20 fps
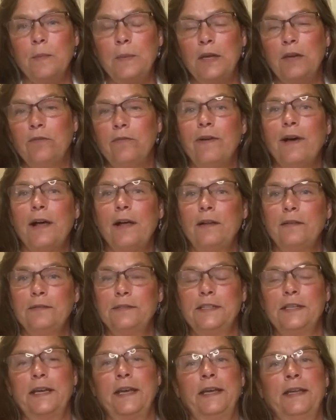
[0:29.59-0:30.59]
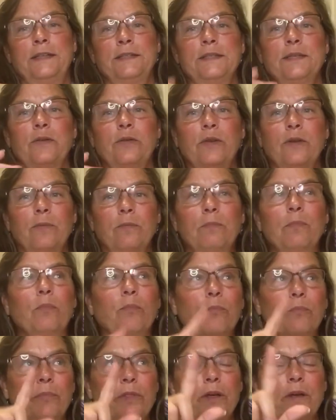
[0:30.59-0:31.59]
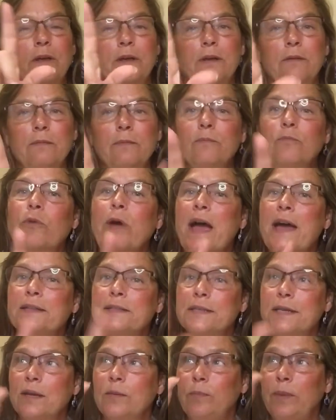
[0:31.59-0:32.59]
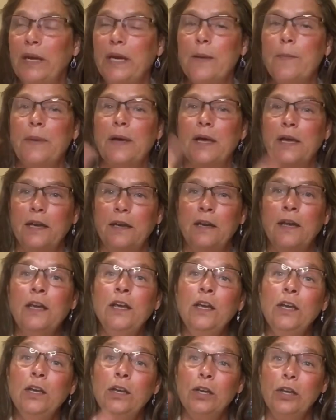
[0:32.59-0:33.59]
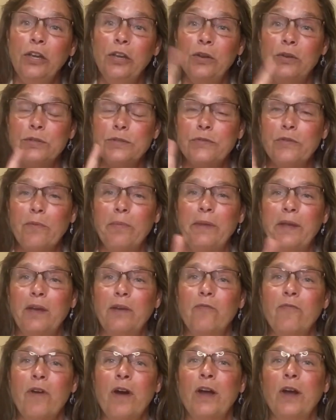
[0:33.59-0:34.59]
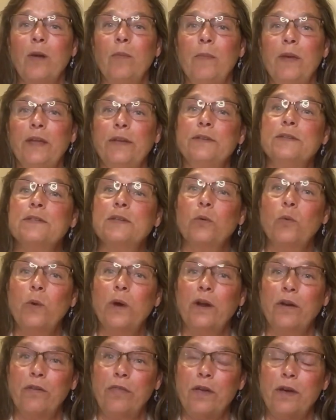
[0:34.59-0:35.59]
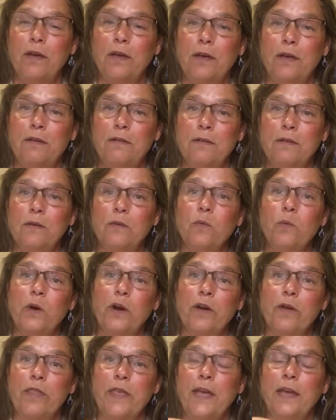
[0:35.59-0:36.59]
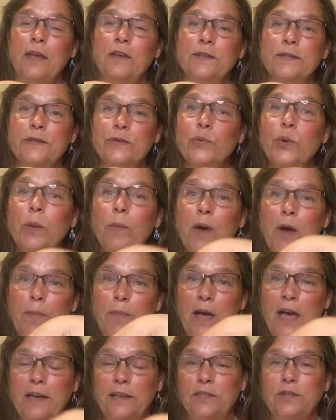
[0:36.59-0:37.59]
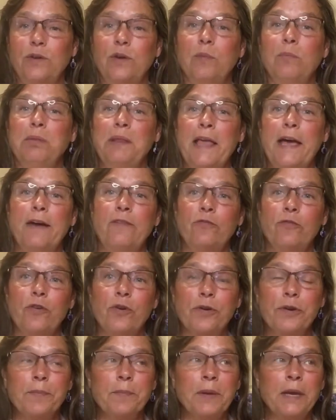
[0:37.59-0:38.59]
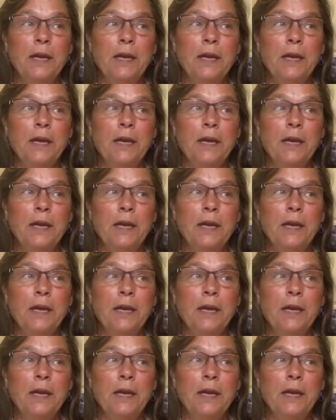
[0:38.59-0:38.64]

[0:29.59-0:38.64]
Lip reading: involved, and so the rats can pick up on cues from the environment to where they can swim up onto a platform.